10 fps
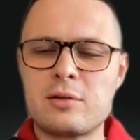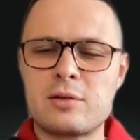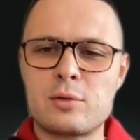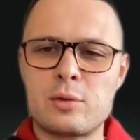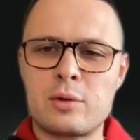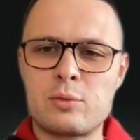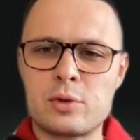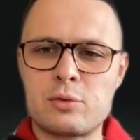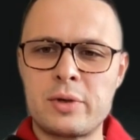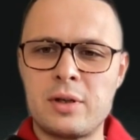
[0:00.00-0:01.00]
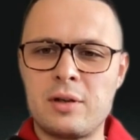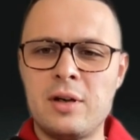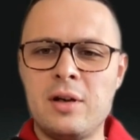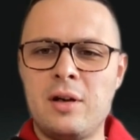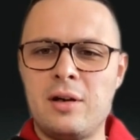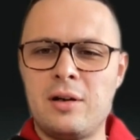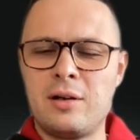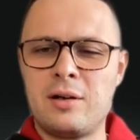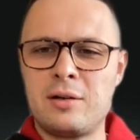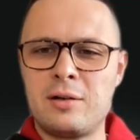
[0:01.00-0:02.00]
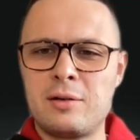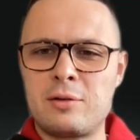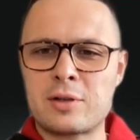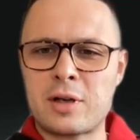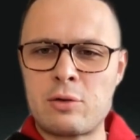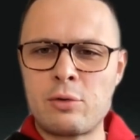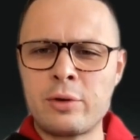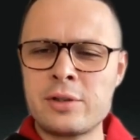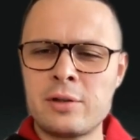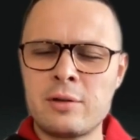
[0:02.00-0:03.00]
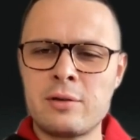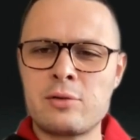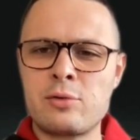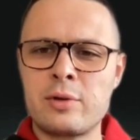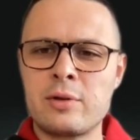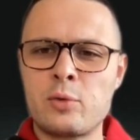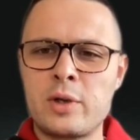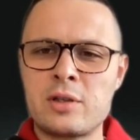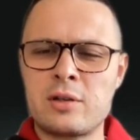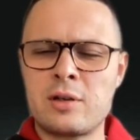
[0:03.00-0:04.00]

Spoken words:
So it was real skyrocketing during winter,